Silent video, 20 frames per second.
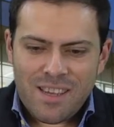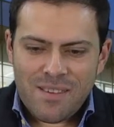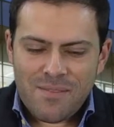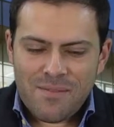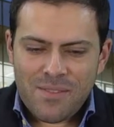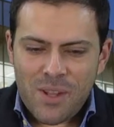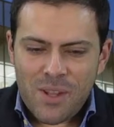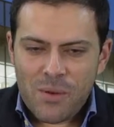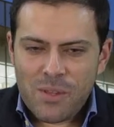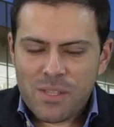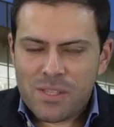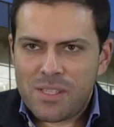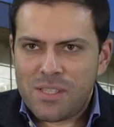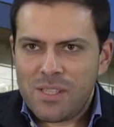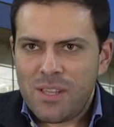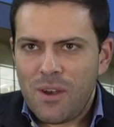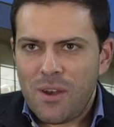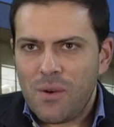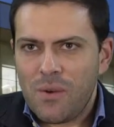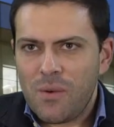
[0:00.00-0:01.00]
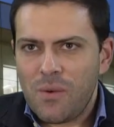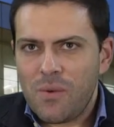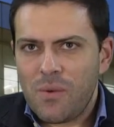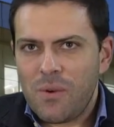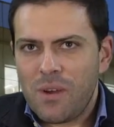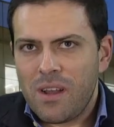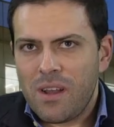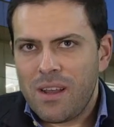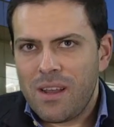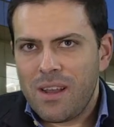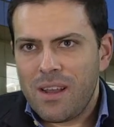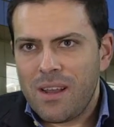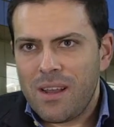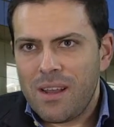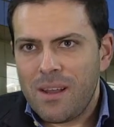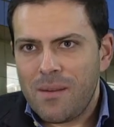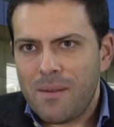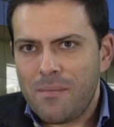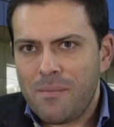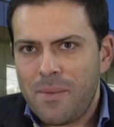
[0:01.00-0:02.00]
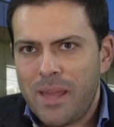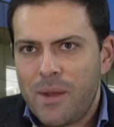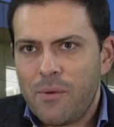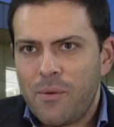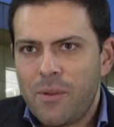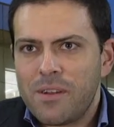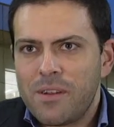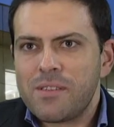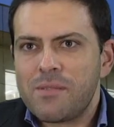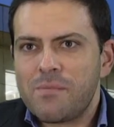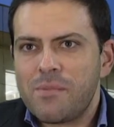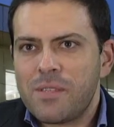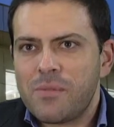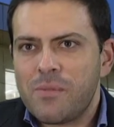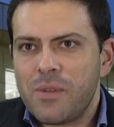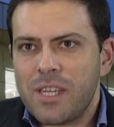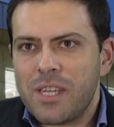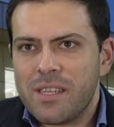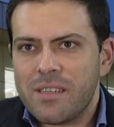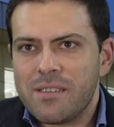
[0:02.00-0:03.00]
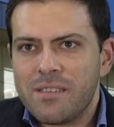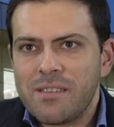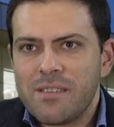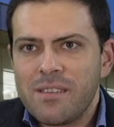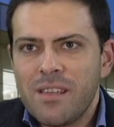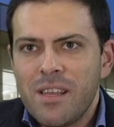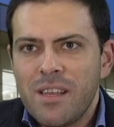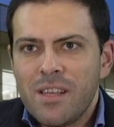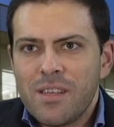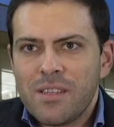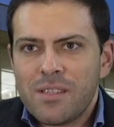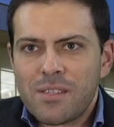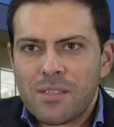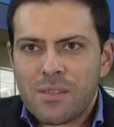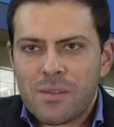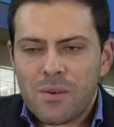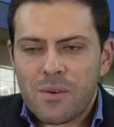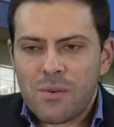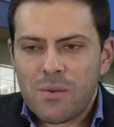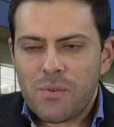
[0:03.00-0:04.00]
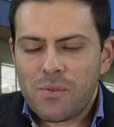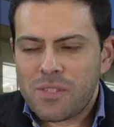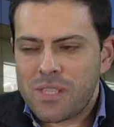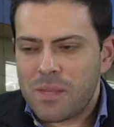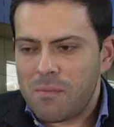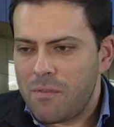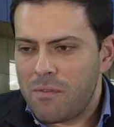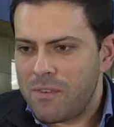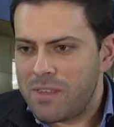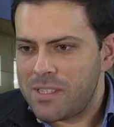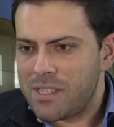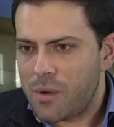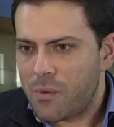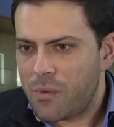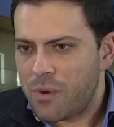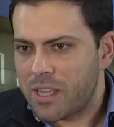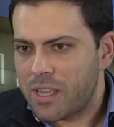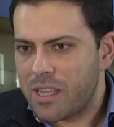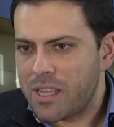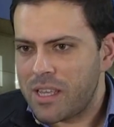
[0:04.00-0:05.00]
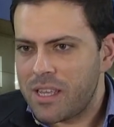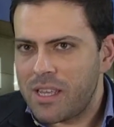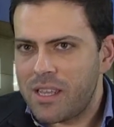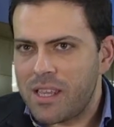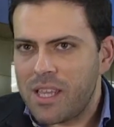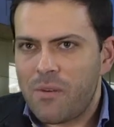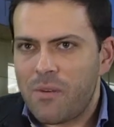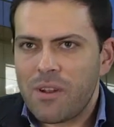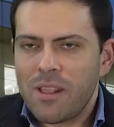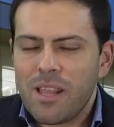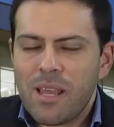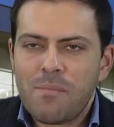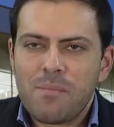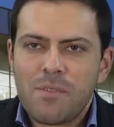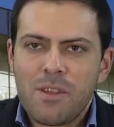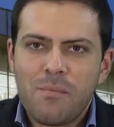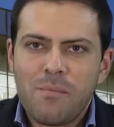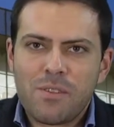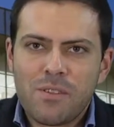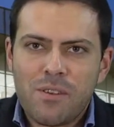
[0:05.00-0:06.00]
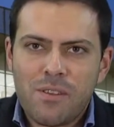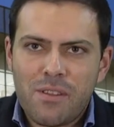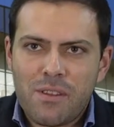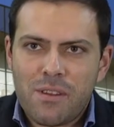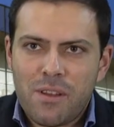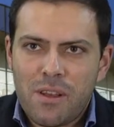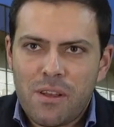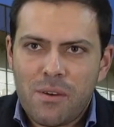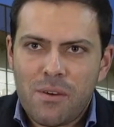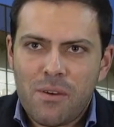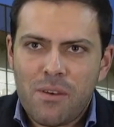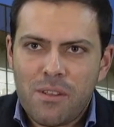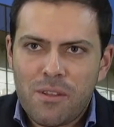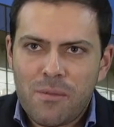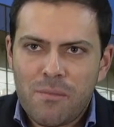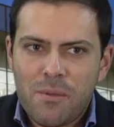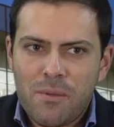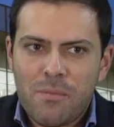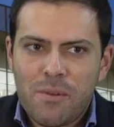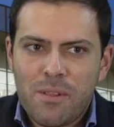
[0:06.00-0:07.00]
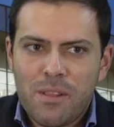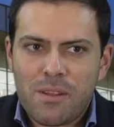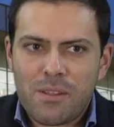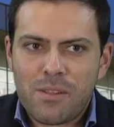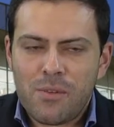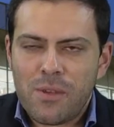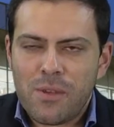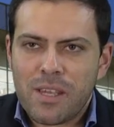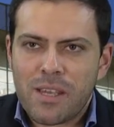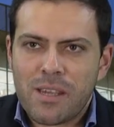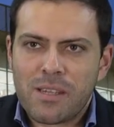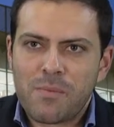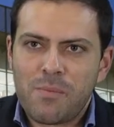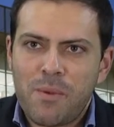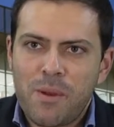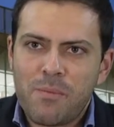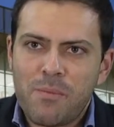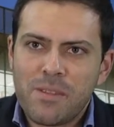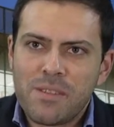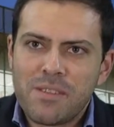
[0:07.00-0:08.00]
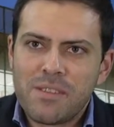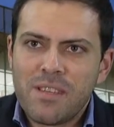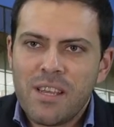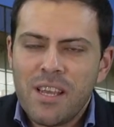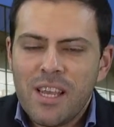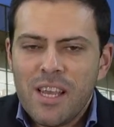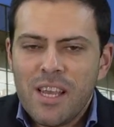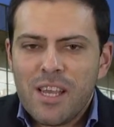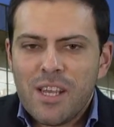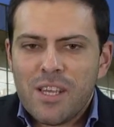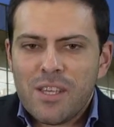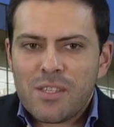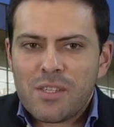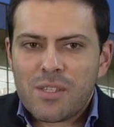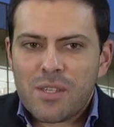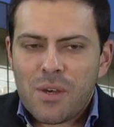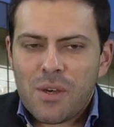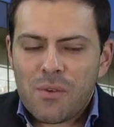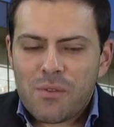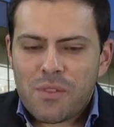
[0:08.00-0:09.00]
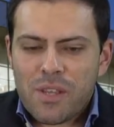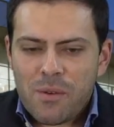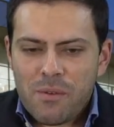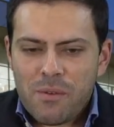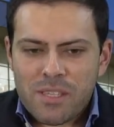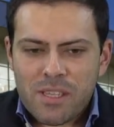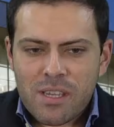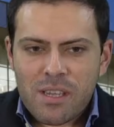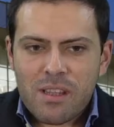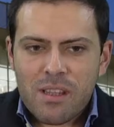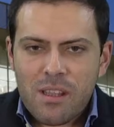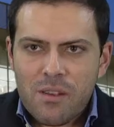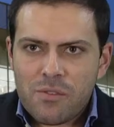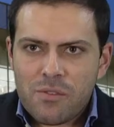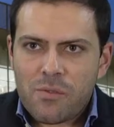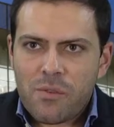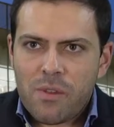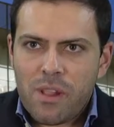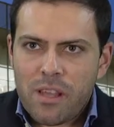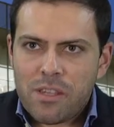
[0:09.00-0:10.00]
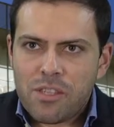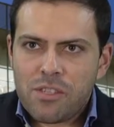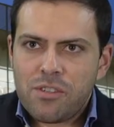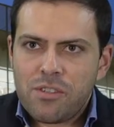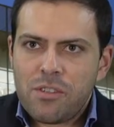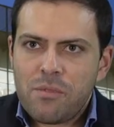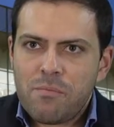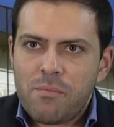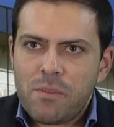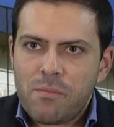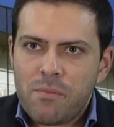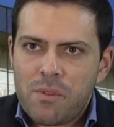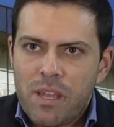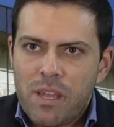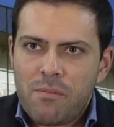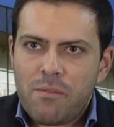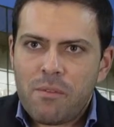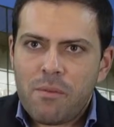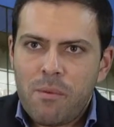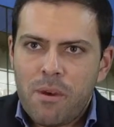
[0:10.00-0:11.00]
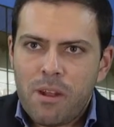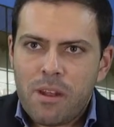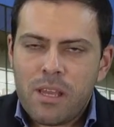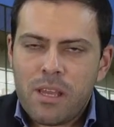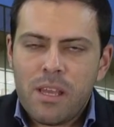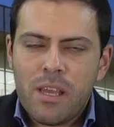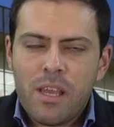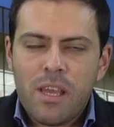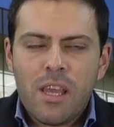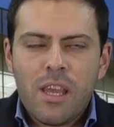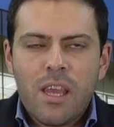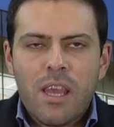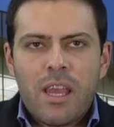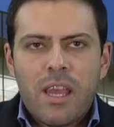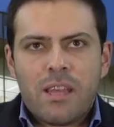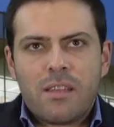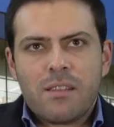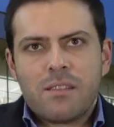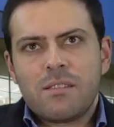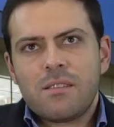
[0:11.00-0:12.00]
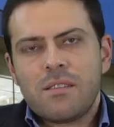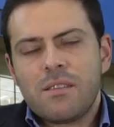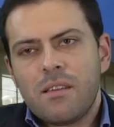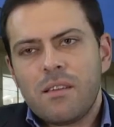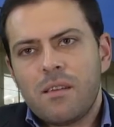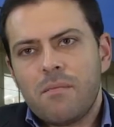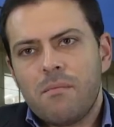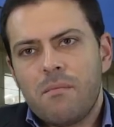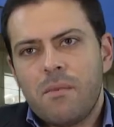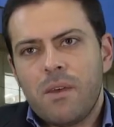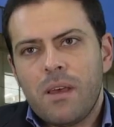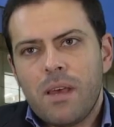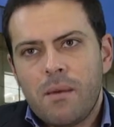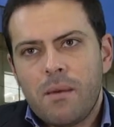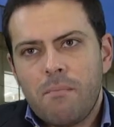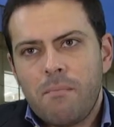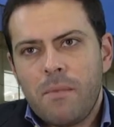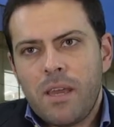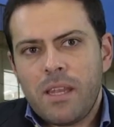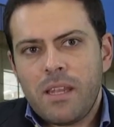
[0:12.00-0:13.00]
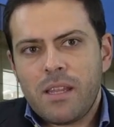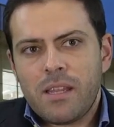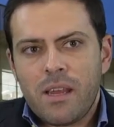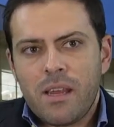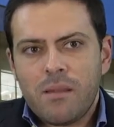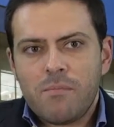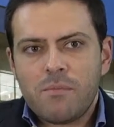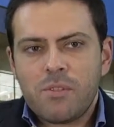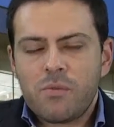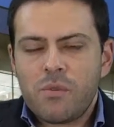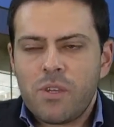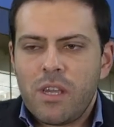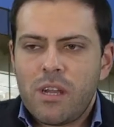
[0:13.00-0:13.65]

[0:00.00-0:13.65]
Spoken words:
there is no barriers between us. So some of us are working in our laptops, other people are doing experiments. So there is a close relationship between everybody, and many times